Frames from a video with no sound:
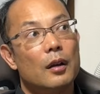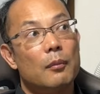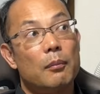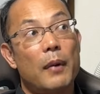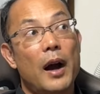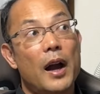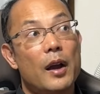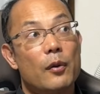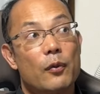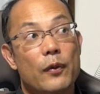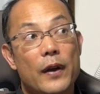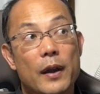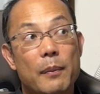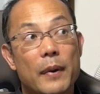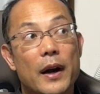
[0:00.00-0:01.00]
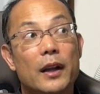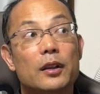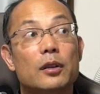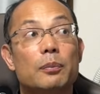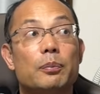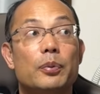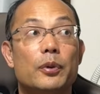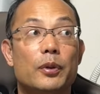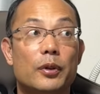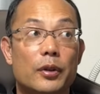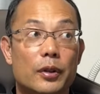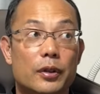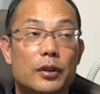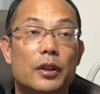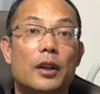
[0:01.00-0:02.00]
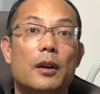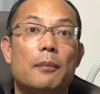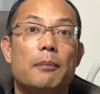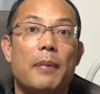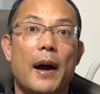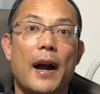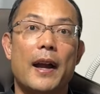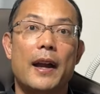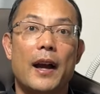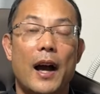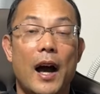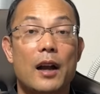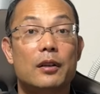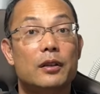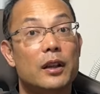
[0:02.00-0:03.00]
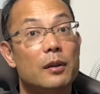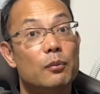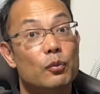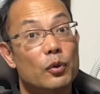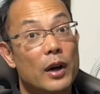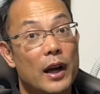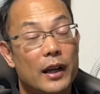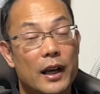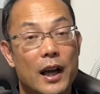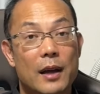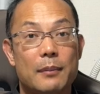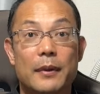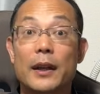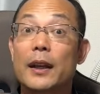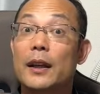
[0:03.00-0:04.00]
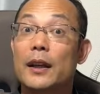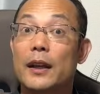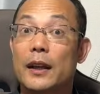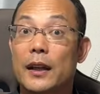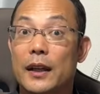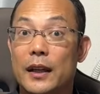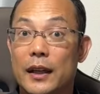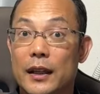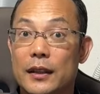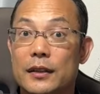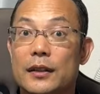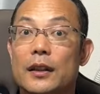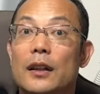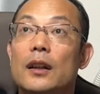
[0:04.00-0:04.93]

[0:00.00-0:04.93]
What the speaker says: My favorite book by Haruki Murakami is